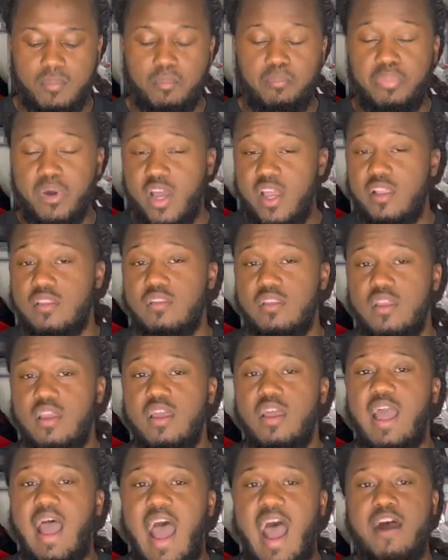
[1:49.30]
But
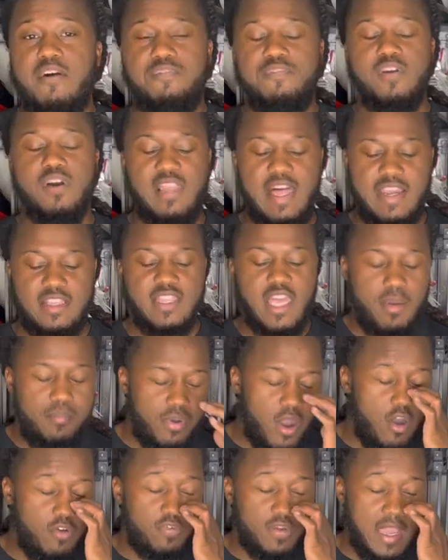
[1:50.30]
I feel like they
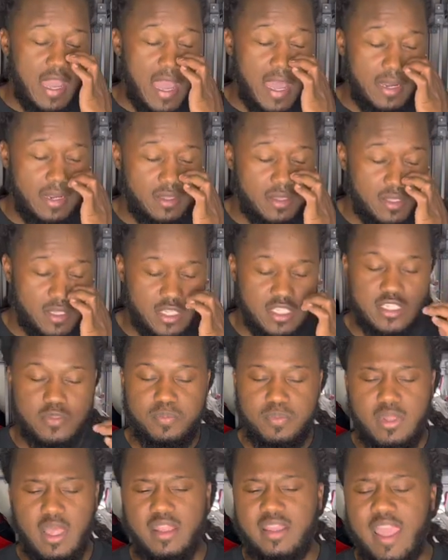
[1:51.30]
both got,
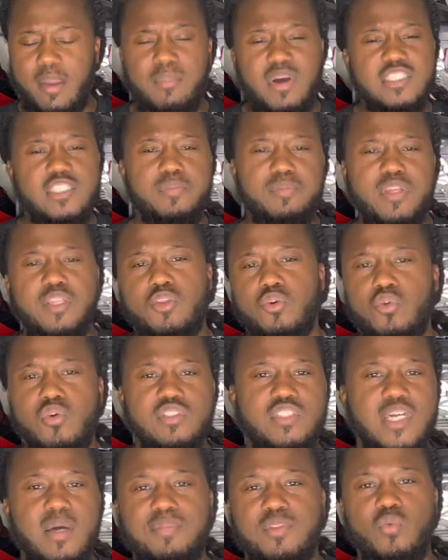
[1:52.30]
they must have been doing
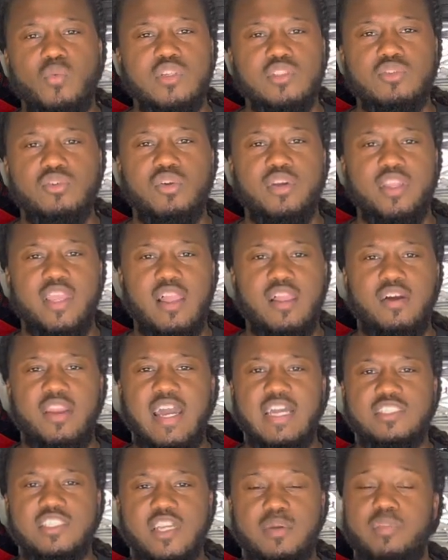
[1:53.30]
something with Tour Yellow
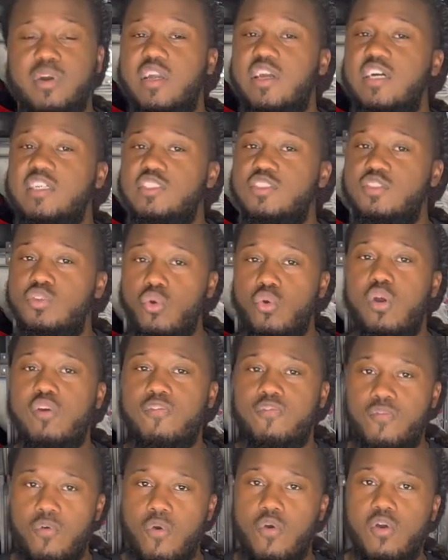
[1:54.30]
that year because Tour
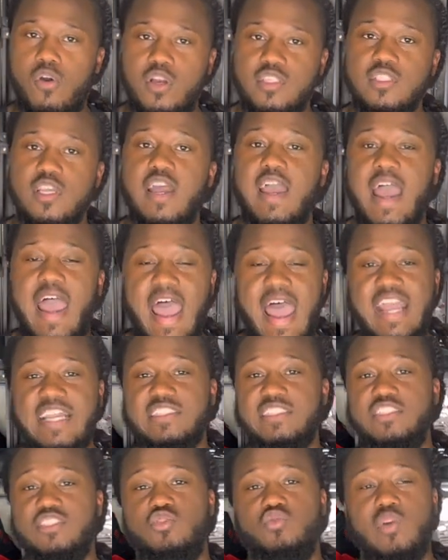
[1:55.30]
Fours
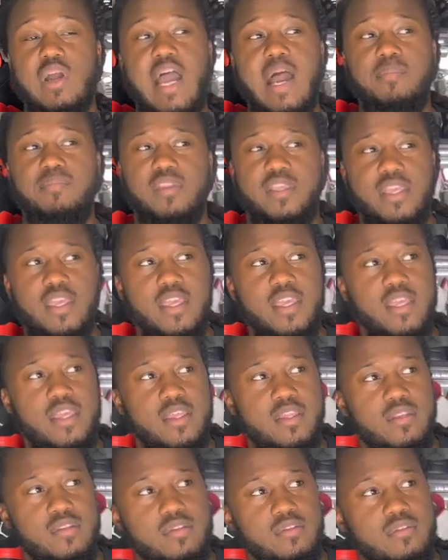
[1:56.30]
actually dropped
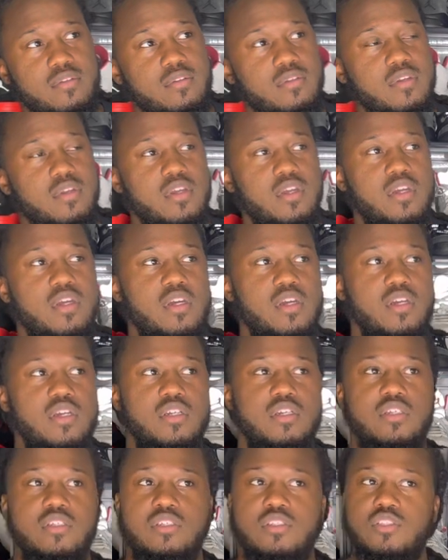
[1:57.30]
in
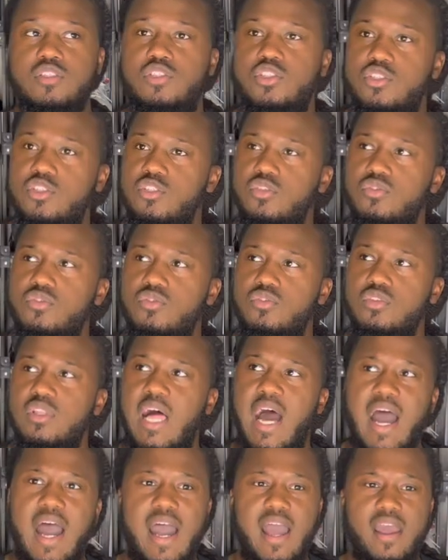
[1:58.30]

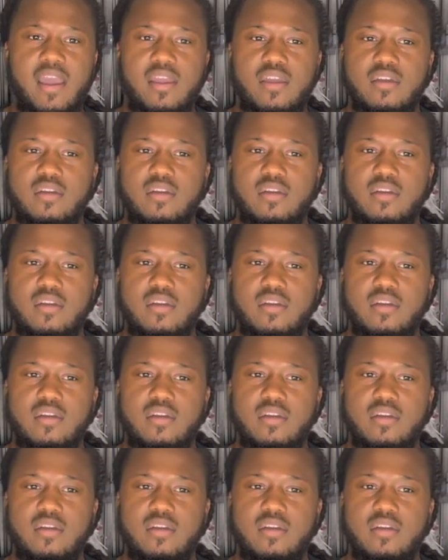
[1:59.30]
June.